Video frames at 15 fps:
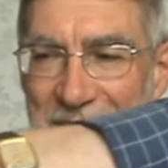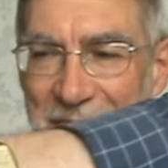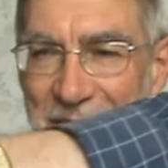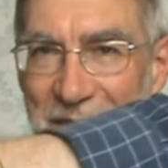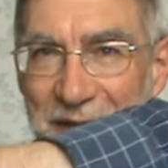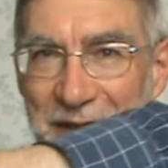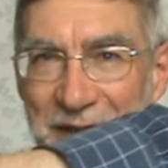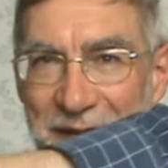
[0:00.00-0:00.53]

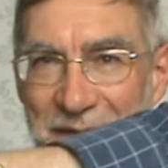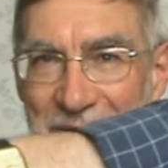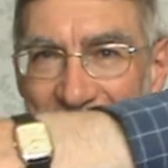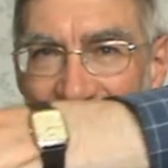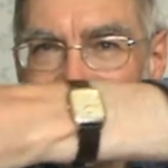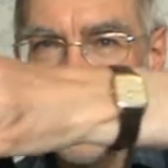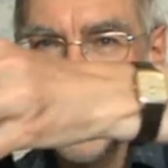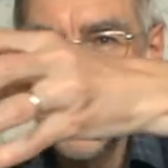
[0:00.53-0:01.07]
But I'm
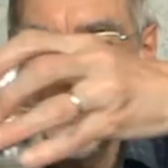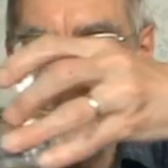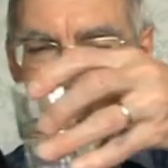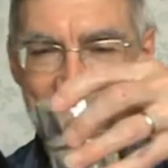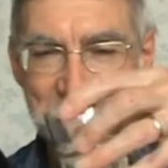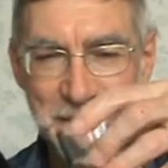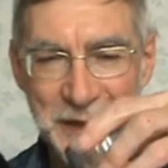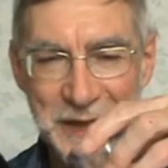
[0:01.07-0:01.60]
just
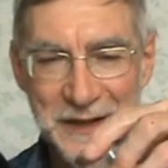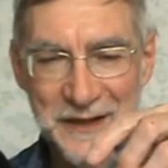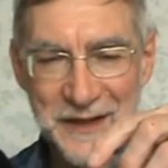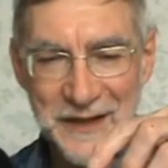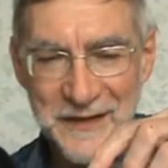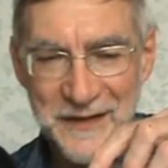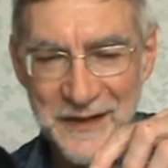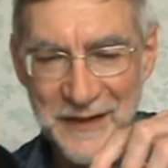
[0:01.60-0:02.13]
tipping
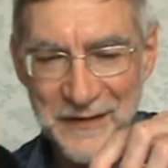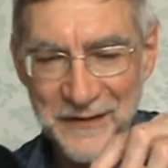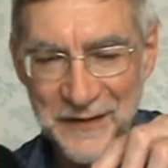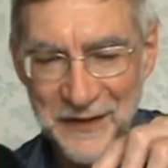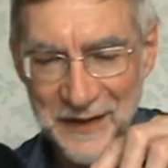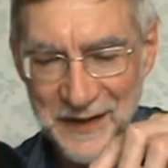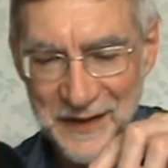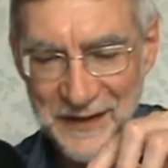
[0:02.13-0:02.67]
things in
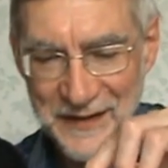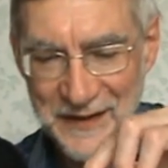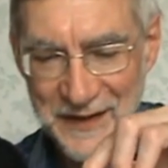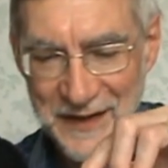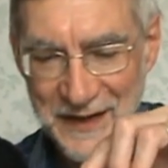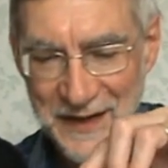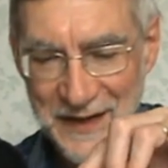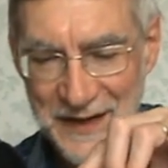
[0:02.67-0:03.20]
first.
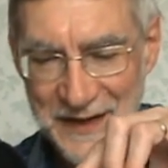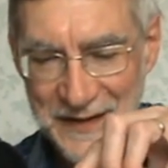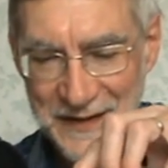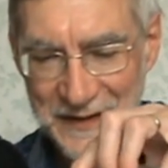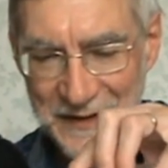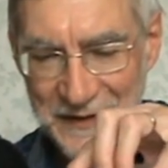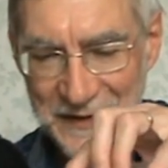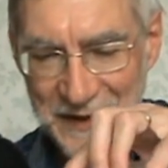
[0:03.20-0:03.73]

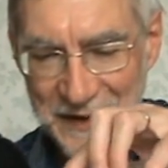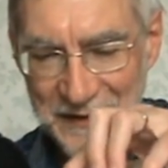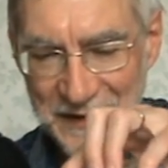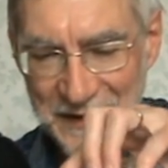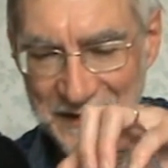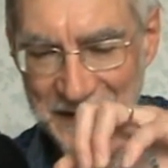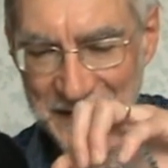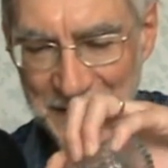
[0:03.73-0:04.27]
So now
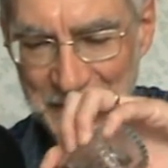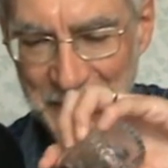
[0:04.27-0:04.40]
there's some